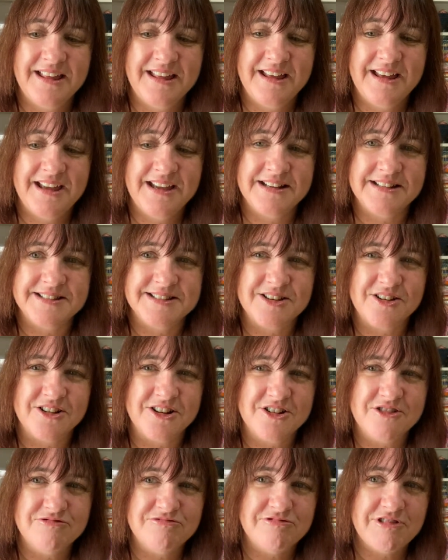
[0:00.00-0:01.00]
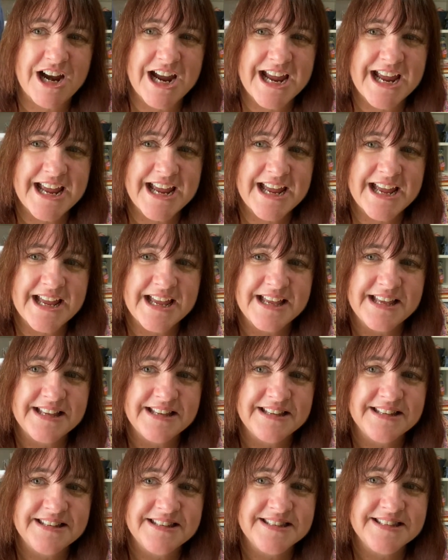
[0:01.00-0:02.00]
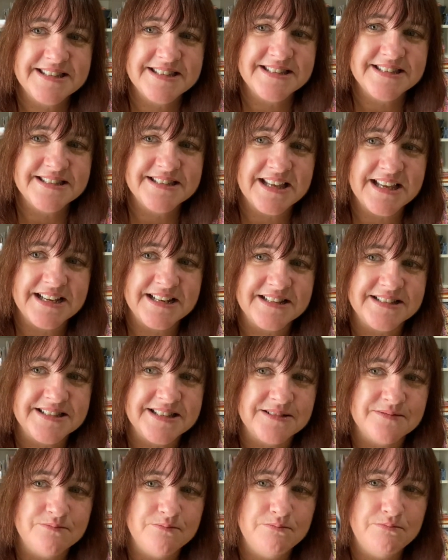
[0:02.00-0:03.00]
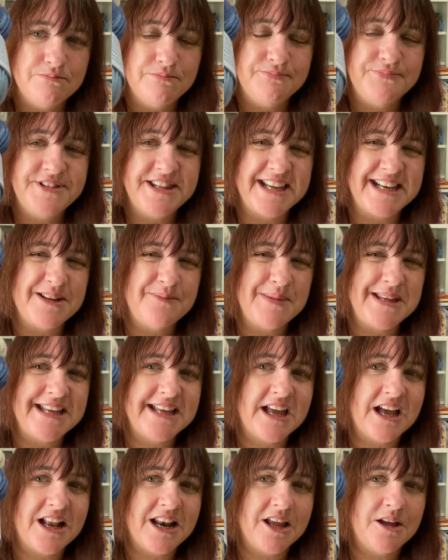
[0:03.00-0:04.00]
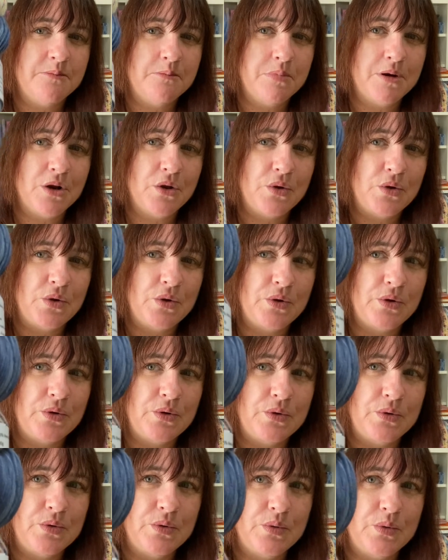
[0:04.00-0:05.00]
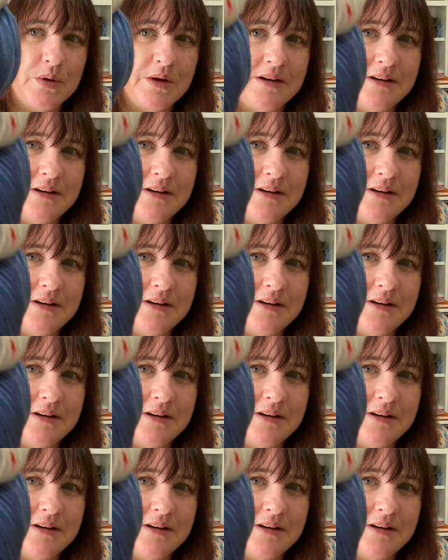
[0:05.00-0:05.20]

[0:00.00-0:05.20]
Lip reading: and it's got greys, and it's a denim-y colour blue.